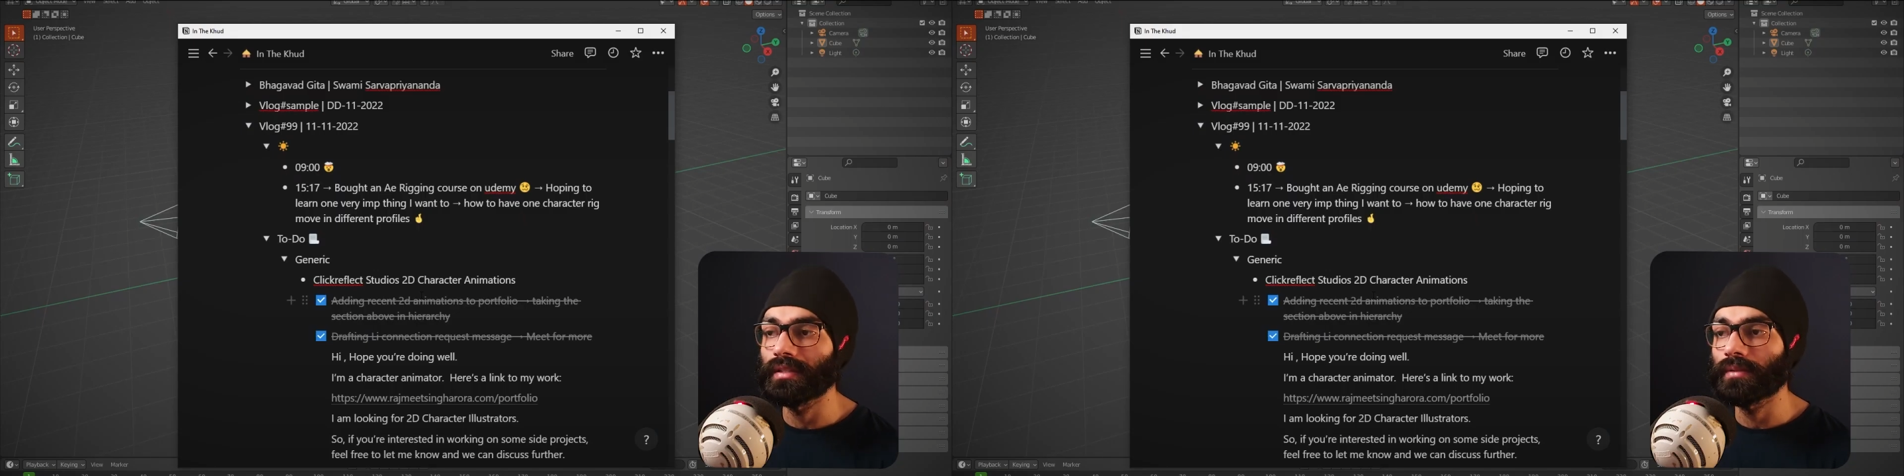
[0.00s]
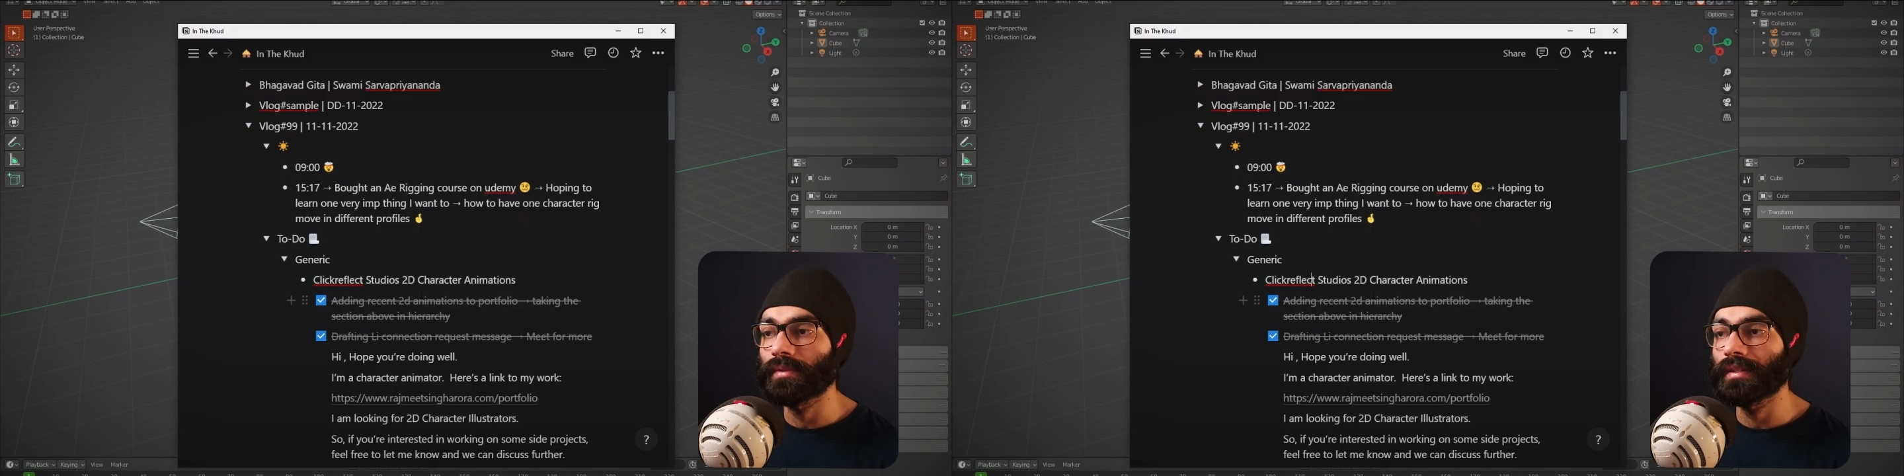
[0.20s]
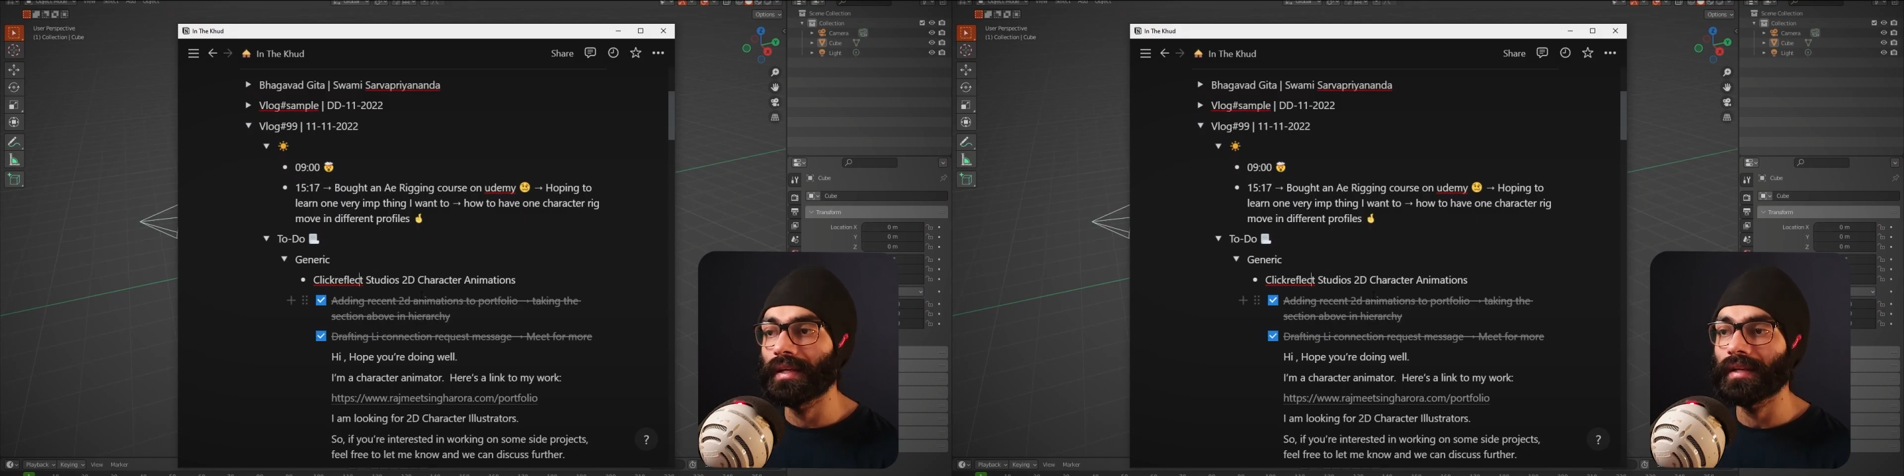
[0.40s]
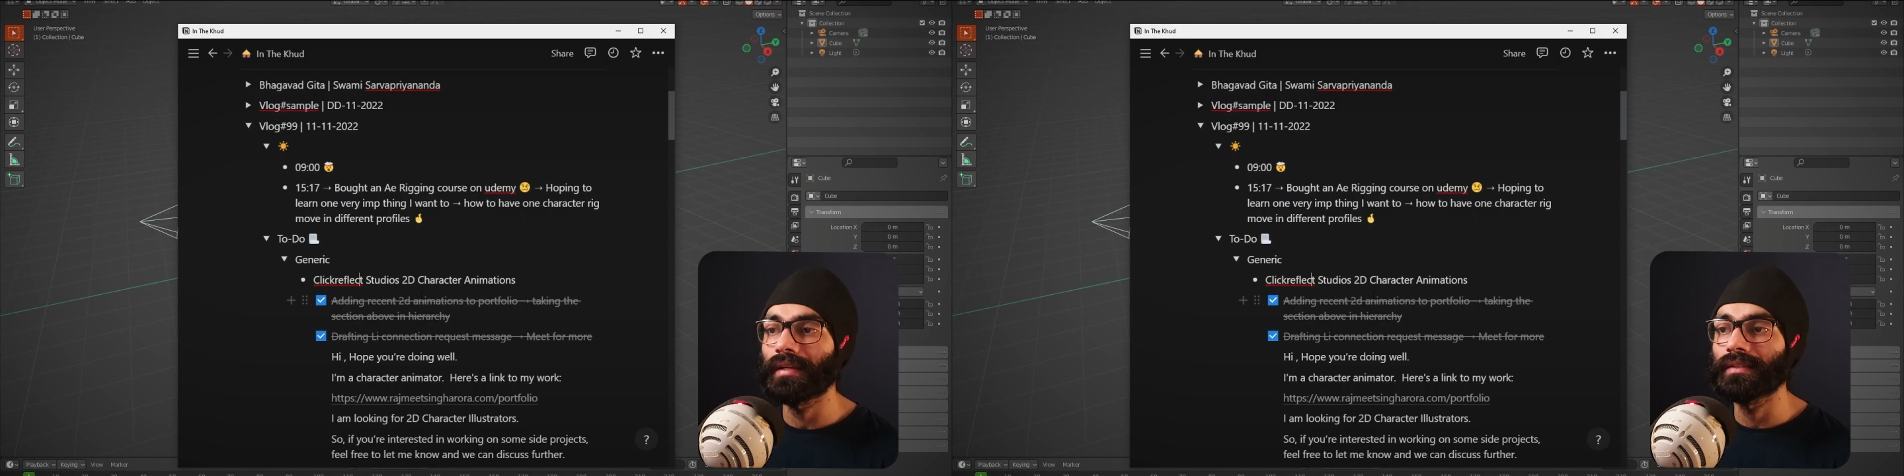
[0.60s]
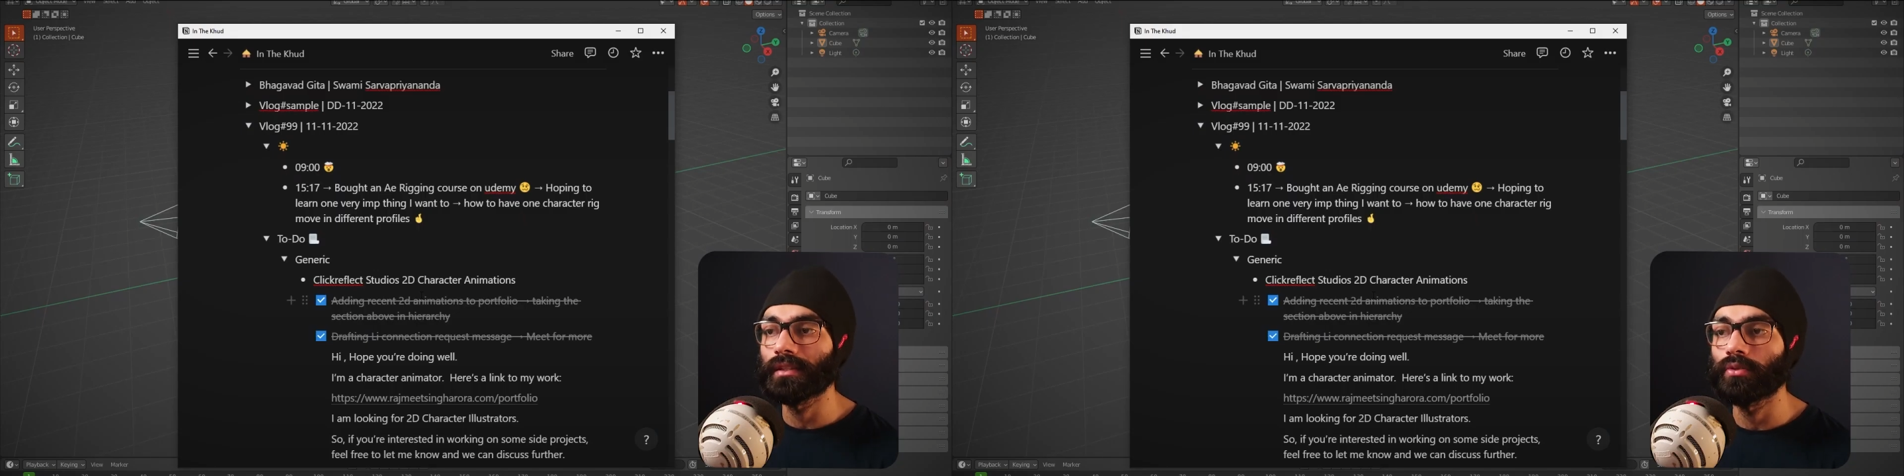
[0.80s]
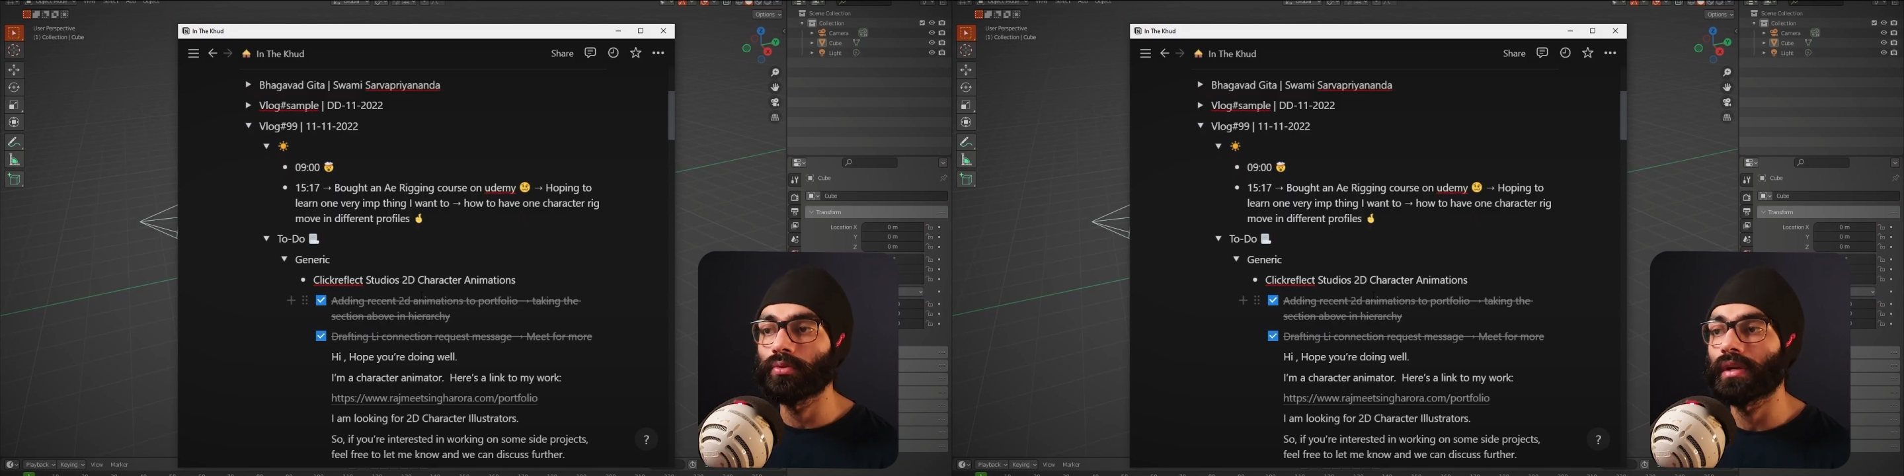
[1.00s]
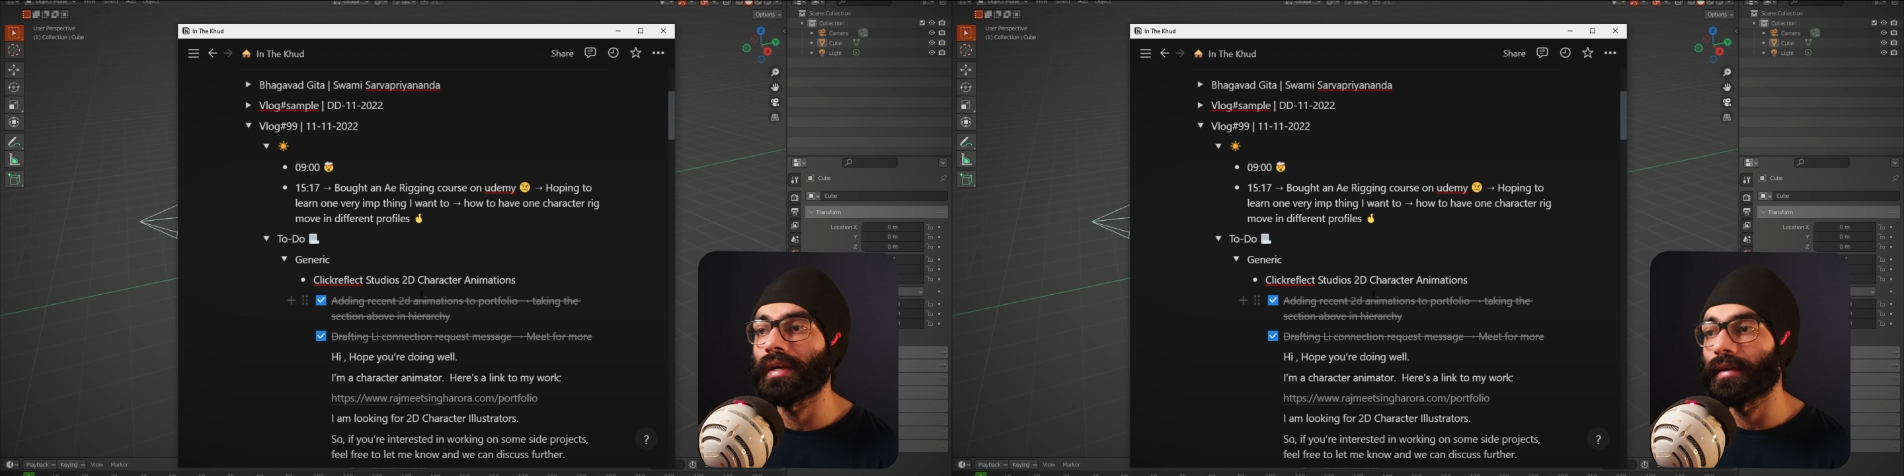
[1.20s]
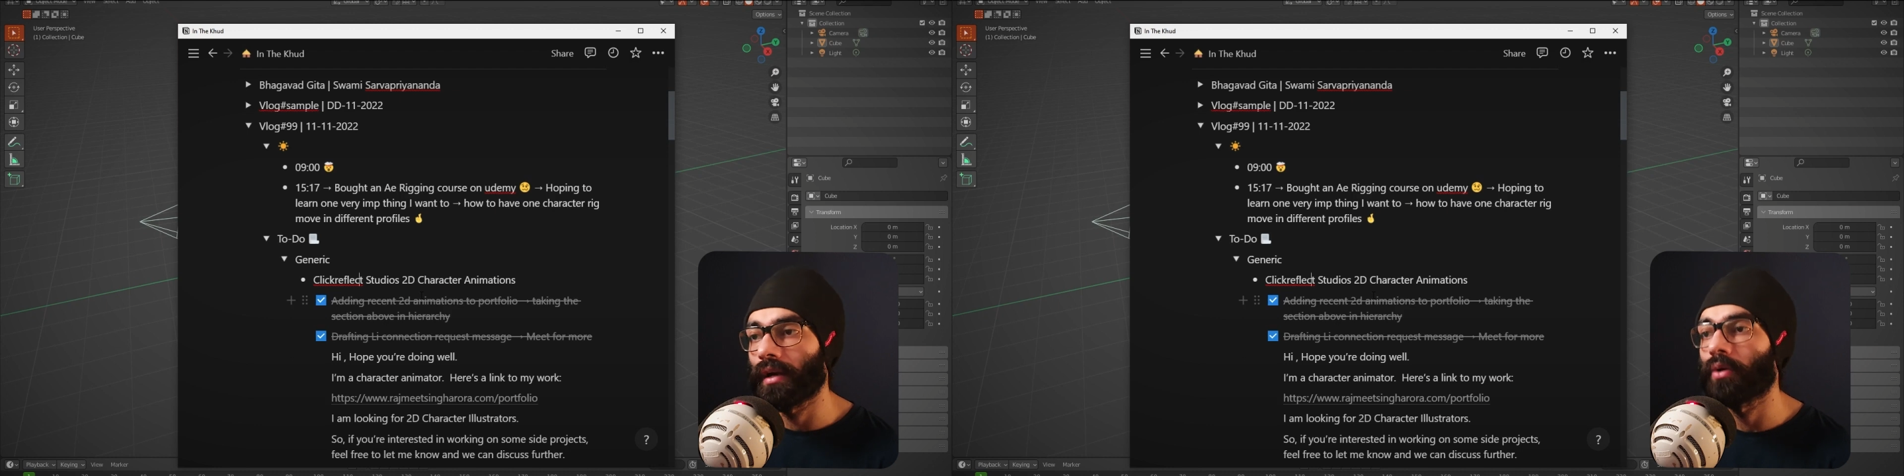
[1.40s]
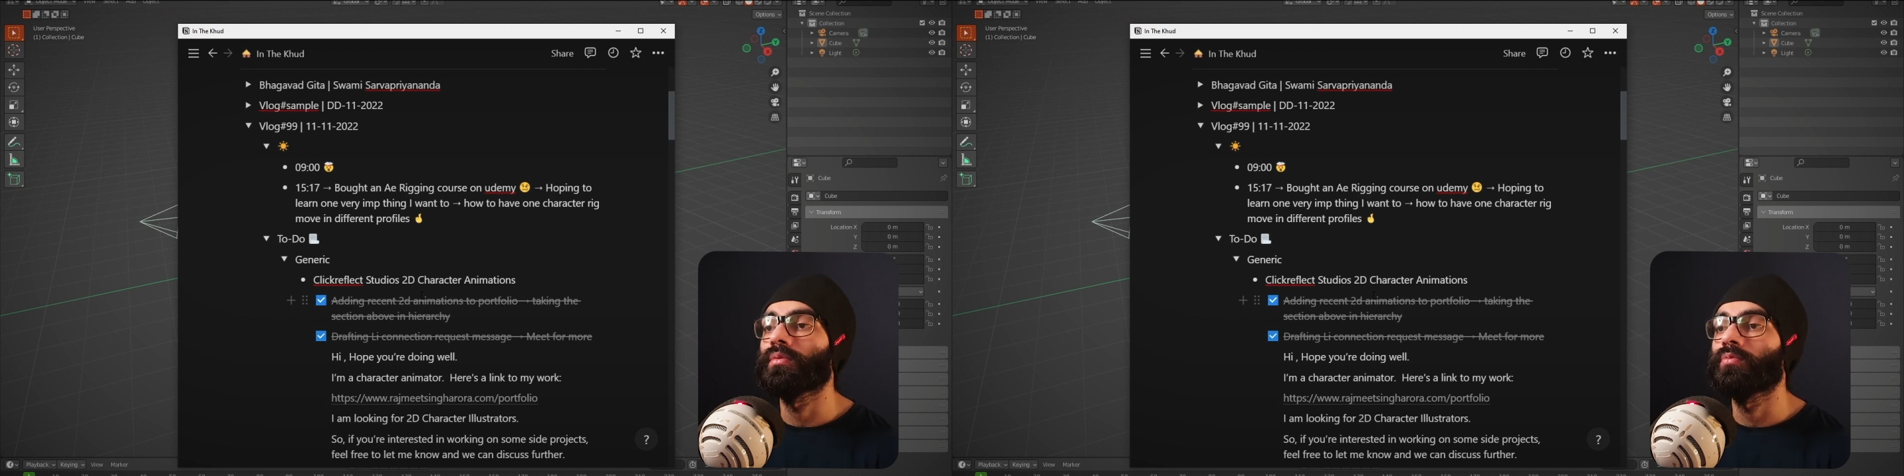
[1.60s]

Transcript: is something that I can execute right now.